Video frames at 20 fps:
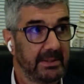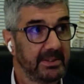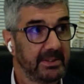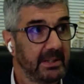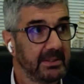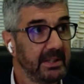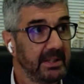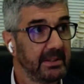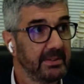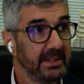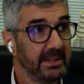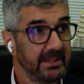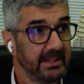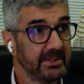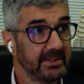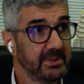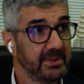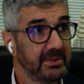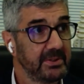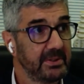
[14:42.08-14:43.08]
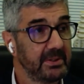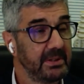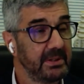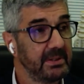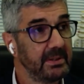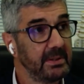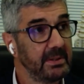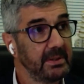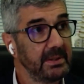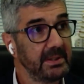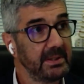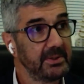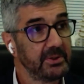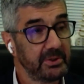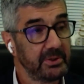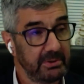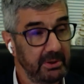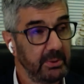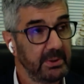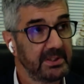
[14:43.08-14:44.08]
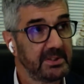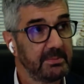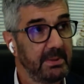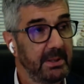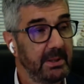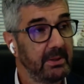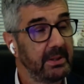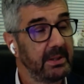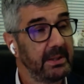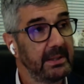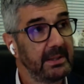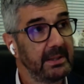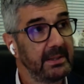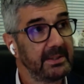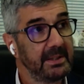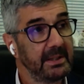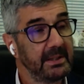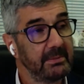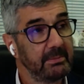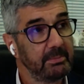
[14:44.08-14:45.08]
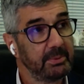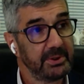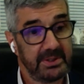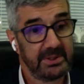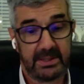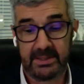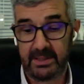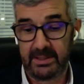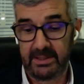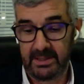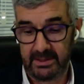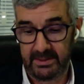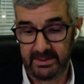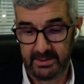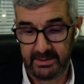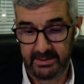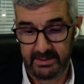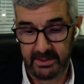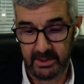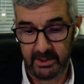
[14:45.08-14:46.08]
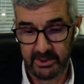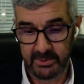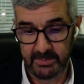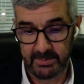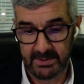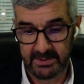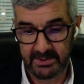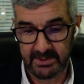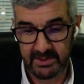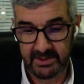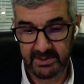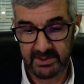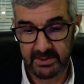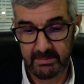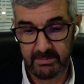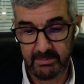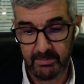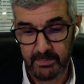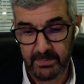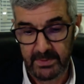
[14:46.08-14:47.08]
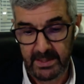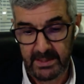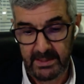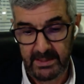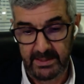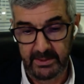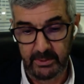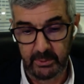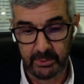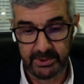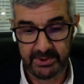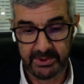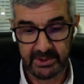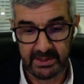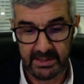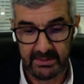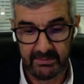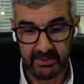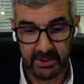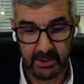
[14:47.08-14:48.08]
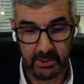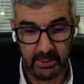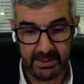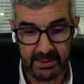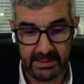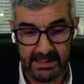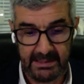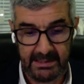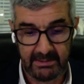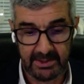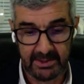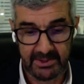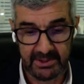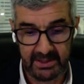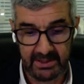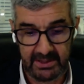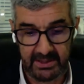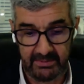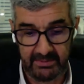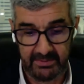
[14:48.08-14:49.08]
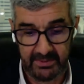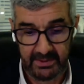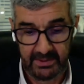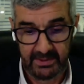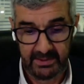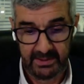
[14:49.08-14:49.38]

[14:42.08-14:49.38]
I think it's true. It's about protecting the hospital system. In order to give you a narrative